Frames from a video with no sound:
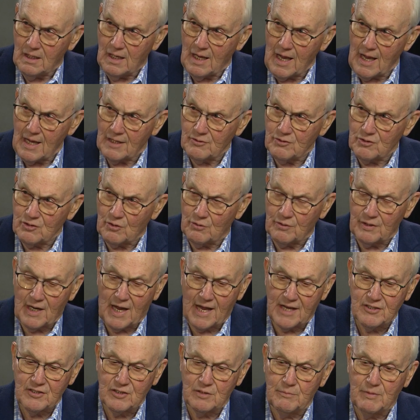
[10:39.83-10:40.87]
And so it
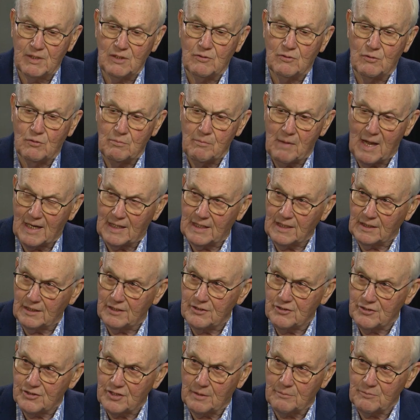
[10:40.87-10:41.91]
has to be dramatically
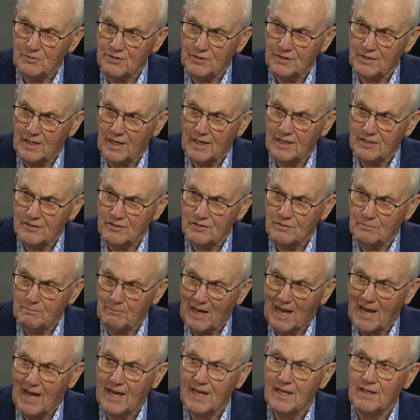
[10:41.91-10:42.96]
subsidized
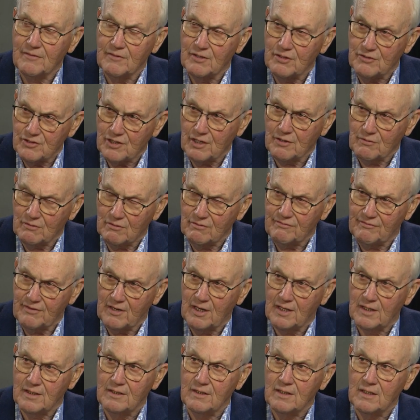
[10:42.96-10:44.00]
by the general
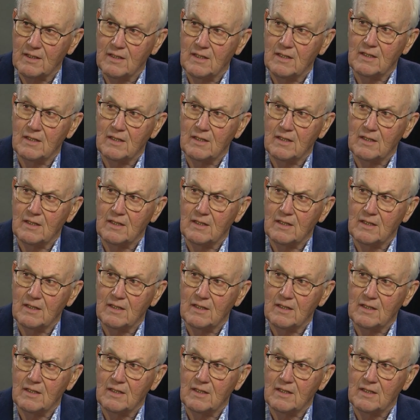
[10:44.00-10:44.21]
fund